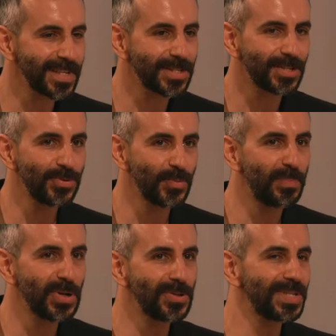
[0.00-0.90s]
it to
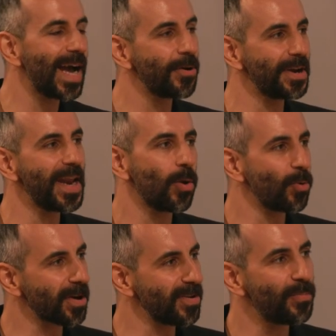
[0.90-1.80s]
build out a
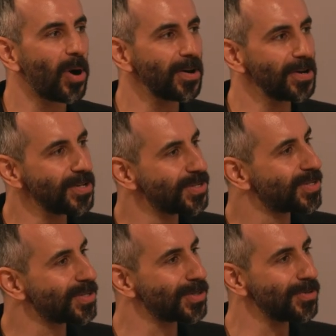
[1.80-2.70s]
network of
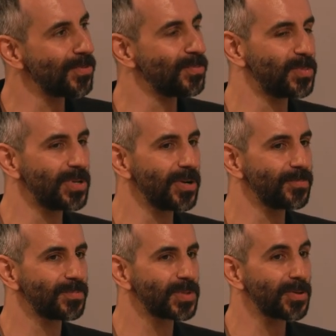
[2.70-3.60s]
partners so you know,
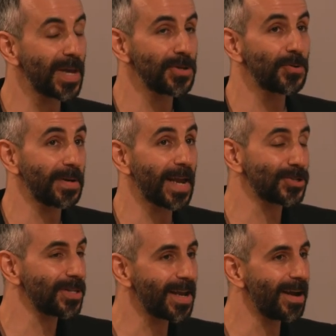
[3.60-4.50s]
so that you can
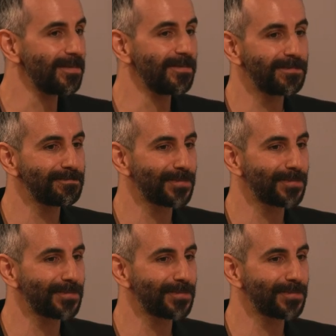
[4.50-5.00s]
actually have